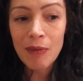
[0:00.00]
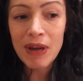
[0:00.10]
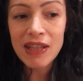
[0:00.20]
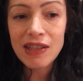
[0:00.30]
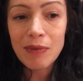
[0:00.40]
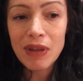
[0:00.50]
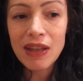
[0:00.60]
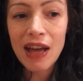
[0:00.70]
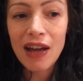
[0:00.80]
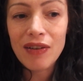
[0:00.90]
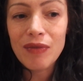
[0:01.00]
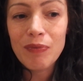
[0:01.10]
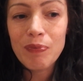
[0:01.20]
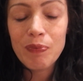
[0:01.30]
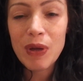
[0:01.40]
It's something that
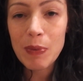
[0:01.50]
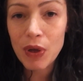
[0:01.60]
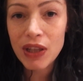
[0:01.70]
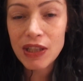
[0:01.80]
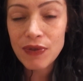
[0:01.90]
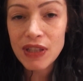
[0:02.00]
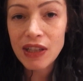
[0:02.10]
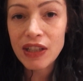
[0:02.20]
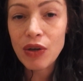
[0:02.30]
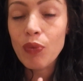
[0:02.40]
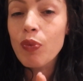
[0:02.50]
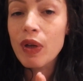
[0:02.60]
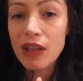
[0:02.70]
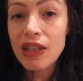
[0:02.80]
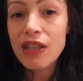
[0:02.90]
people at this facility are
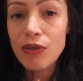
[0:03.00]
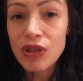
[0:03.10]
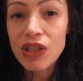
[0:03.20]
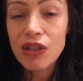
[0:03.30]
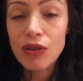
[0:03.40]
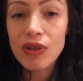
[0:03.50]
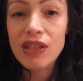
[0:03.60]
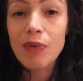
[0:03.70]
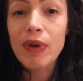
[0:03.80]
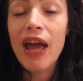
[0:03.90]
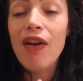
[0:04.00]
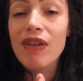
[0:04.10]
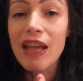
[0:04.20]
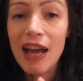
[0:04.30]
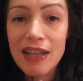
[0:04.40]
really used to, as someone
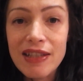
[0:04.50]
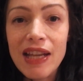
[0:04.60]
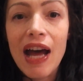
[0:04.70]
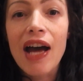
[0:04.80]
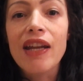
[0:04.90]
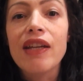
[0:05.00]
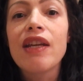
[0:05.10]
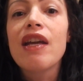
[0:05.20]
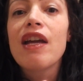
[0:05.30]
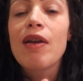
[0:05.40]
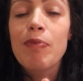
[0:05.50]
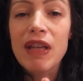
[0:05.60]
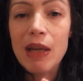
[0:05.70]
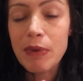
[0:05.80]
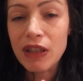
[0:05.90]
having the headset on and
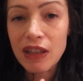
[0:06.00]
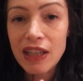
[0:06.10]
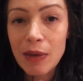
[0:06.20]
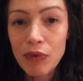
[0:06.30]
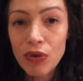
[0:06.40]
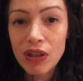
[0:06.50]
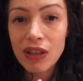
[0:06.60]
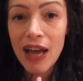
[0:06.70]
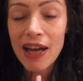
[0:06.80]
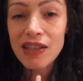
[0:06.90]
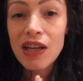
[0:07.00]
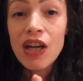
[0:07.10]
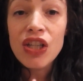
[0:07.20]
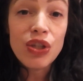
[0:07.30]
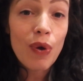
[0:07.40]
being able to lead them through the class.
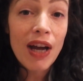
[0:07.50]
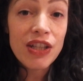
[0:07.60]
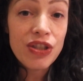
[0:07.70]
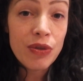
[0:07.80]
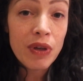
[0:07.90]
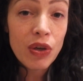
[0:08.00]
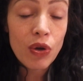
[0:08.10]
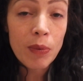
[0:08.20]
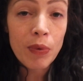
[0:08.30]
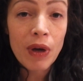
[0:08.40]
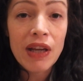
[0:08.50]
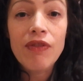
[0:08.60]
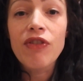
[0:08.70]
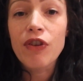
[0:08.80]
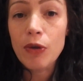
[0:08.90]
So I do incorporate
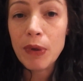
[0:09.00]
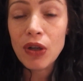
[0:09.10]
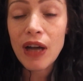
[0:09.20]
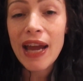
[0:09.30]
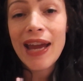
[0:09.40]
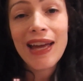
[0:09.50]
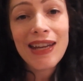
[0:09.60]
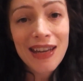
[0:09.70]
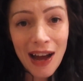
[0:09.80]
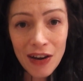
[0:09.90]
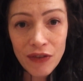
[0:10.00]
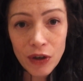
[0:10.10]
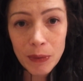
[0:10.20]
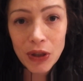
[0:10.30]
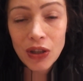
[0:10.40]
verbal and
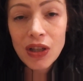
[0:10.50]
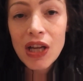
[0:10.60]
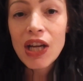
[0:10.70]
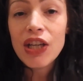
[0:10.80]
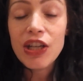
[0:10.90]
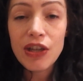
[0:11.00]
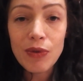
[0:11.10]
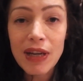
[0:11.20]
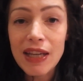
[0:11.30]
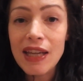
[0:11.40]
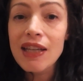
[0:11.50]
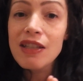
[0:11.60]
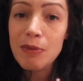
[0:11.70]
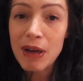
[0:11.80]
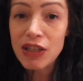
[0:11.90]
nonverbal cueing
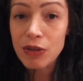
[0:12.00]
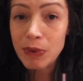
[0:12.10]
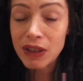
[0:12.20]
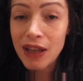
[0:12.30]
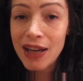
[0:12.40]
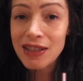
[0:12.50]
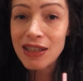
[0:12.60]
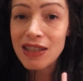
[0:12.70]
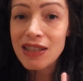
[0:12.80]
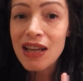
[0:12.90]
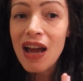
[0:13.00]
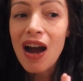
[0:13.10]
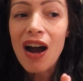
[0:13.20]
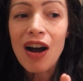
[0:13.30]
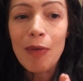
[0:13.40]
into my Zumba classes.
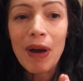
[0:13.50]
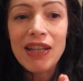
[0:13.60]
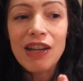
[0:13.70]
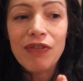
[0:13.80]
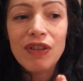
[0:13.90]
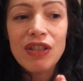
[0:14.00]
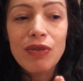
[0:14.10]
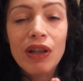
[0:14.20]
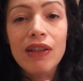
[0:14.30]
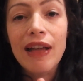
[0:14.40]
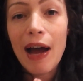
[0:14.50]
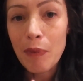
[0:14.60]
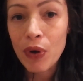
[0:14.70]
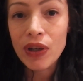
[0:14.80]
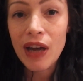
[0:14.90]
I definitely do a lot
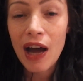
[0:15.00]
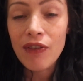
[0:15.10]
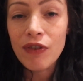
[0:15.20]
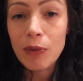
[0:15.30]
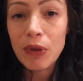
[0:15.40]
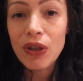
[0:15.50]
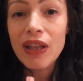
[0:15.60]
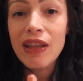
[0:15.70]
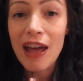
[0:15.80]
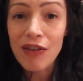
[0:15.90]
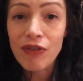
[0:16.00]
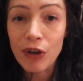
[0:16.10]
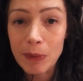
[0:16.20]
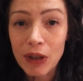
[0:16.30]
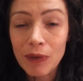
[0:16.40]
more nonverbal than
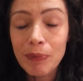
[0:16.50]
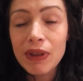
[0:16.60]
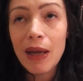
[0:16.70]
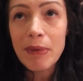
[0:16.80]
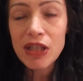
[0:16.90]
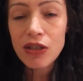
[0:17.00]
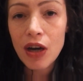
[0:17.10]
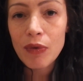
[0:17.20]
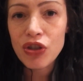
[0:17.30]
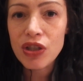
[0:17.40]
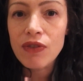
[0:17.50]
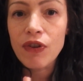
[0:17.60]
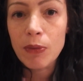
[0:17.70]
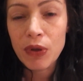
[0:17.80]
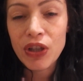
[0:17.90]
verbal, but let me start with just
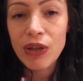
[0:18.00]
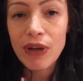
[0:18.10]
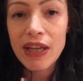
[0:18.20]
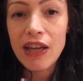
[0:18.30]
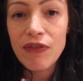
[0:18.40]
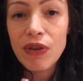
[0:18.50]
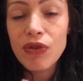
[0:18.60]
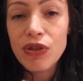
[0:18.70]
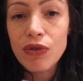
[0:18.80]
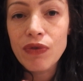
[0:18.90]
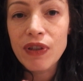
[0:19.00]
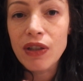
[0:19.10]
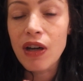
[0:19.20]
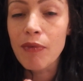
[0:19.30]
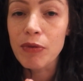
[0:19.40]
verbal cueing. If you do
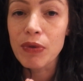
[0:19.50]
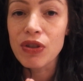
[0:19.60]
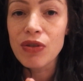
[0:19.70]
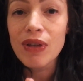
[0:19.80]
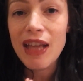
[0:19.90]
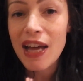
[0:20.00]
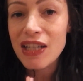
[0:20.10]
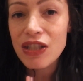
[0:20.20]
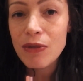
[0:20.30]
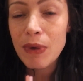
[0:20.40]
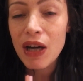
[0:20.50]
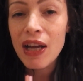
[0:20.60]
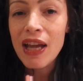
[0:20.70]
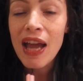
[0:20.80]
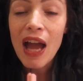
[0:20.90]
feel comfortable doing that in Zumba
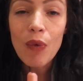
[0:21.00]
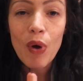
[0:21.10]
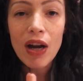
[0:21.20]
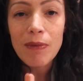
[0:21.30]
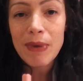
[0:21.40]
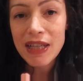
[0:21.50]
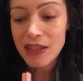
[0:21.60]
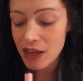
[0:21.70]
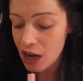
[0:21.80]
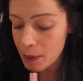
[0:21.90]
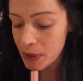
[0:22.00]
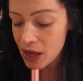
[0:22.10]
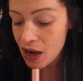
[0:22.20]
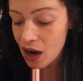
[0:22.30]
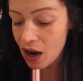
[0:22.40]
and want to mix it up,
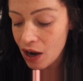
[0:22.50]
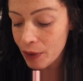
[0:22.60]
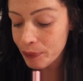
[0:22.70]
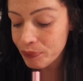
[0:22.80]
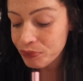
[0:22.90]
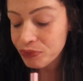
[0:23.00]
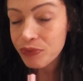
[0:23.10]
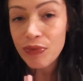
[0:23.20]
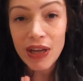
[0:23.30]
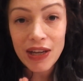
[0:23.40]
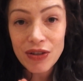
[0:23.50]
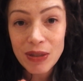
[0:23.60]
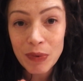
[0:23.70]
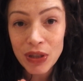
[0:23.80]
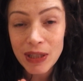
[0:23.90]
here's
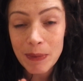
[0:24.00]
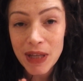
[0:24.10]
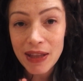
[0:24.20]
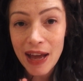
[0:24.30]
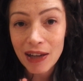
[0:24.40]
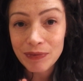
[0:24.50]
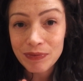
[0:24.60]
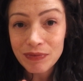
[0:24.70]
some good tips on that.